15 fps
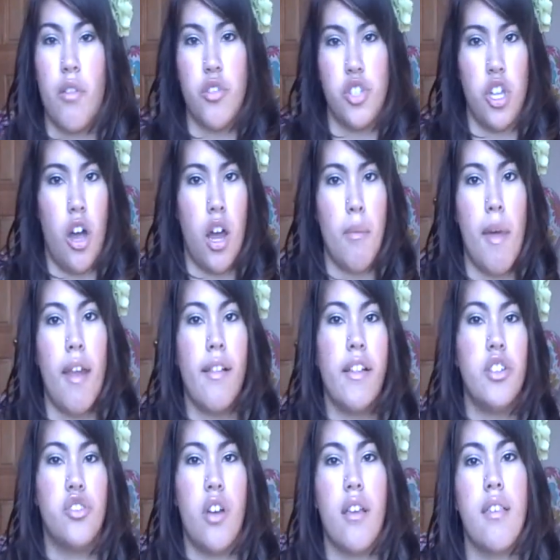So she automatically
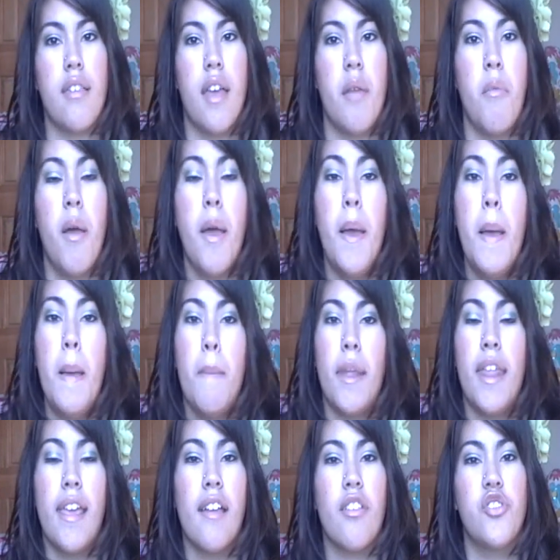trusts him,
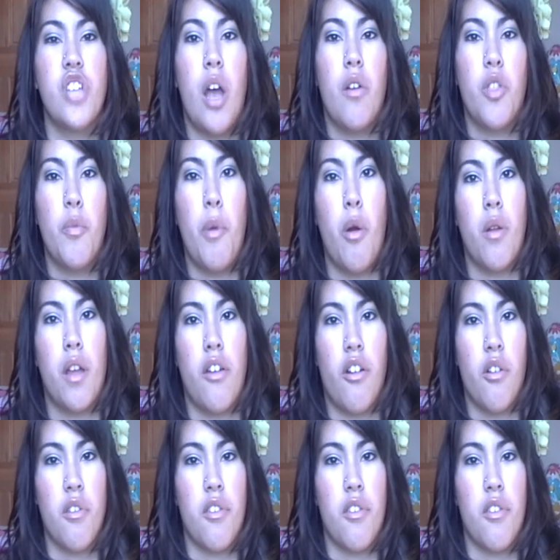but he gets shot with the bow and arrow.